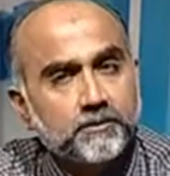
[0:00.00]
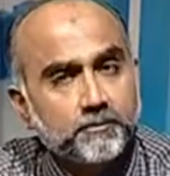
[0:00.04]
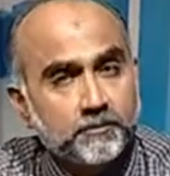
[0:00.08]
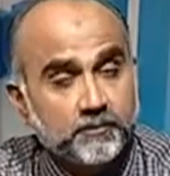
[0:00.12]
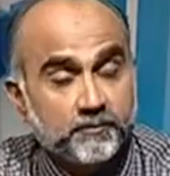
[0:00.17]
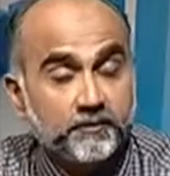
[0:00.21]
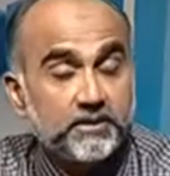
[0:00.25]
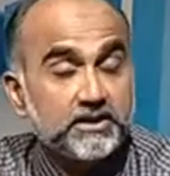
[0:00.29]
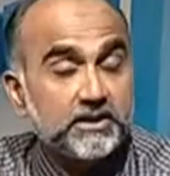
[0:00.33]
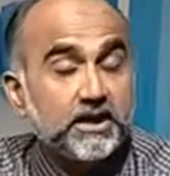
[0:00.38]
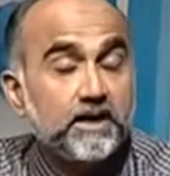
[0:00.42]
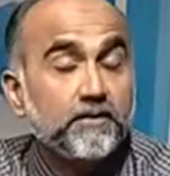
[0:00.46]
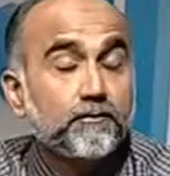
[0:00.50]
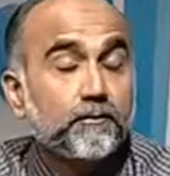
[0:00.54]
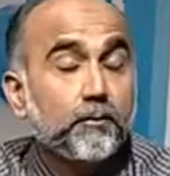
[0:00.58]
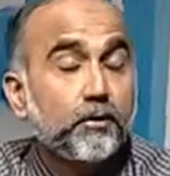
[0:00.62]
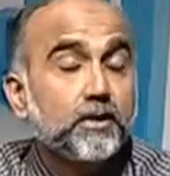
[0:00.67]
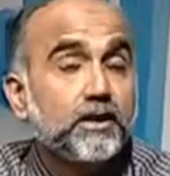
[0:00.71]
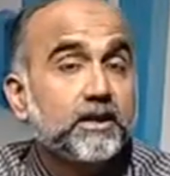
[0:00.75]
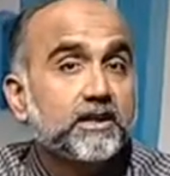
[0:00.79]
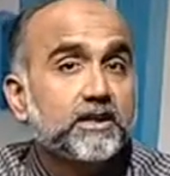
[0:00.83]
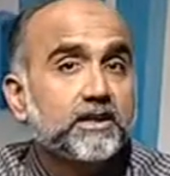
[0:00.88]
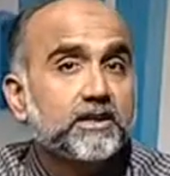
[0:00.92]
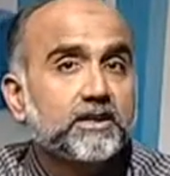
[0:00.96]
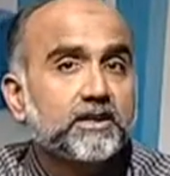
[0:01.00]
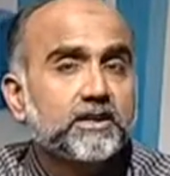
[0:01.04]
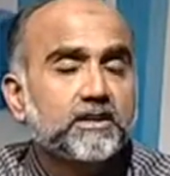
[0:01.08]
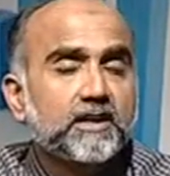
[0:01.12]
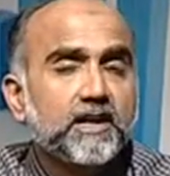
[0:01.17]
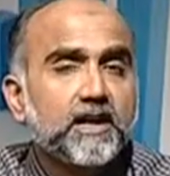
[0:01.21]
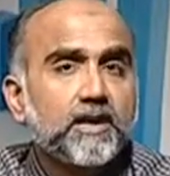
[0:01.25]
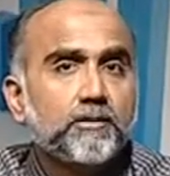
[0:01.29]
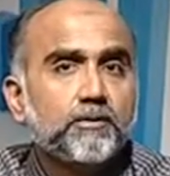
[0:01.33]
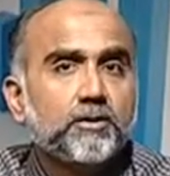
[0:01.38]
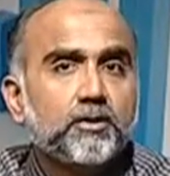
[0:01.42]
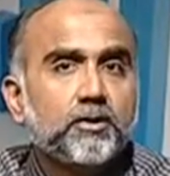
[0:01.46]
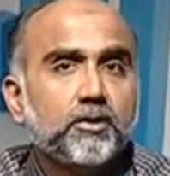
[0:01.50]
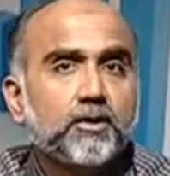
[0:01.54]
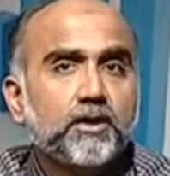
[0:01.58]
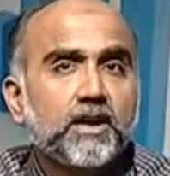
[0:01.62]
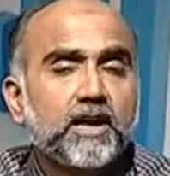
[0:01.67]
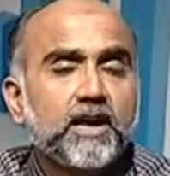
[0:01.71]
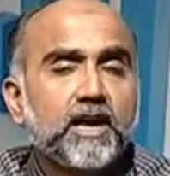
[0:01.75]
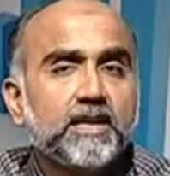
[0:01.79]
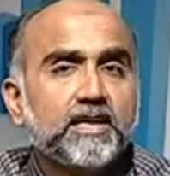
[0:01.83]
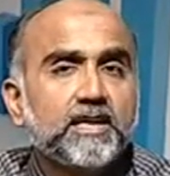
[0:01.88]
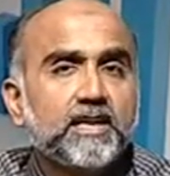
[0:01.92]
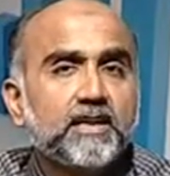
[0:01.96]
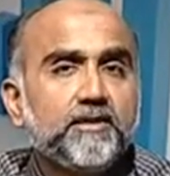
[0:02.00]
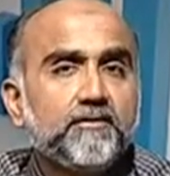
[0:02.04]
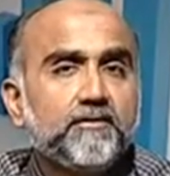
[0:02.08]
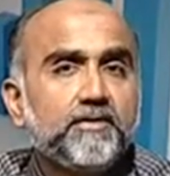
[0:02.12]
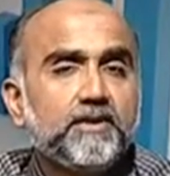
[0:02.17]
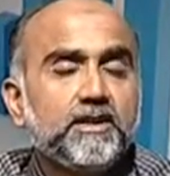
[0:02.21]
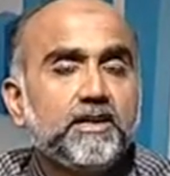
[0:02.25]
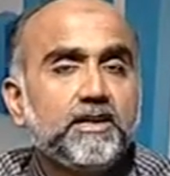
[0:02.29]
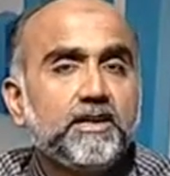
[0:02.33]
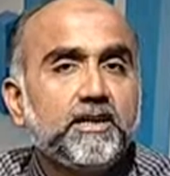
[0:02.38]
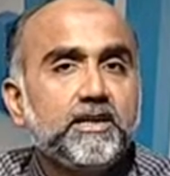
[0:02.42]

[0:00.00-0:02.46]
which I have already described, your IFE,